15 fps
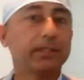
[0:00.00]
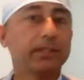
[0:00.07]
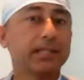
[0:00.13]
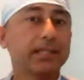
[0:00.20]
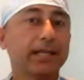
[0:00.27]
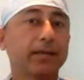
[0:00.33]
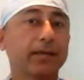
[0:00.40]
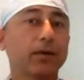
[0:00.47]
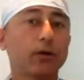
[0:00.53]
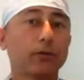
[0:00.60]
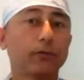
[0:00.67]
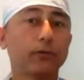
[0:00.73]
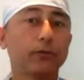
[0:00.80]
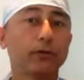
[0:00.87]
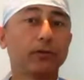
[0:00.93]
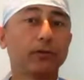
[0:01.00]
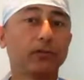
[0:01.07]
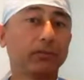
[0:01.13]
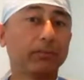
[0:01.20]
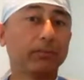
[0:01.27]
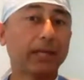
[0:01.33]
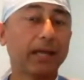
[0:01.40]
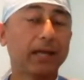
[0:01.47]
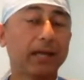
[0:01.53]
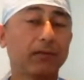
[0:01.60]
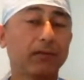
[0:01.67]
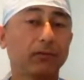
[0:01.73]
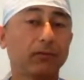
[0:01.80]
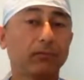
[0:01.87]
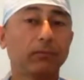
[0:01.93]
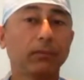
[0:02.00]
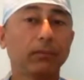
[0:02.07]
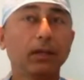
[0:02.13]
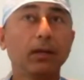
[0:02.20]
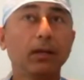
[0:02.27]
It's like an autofocusing mechanism.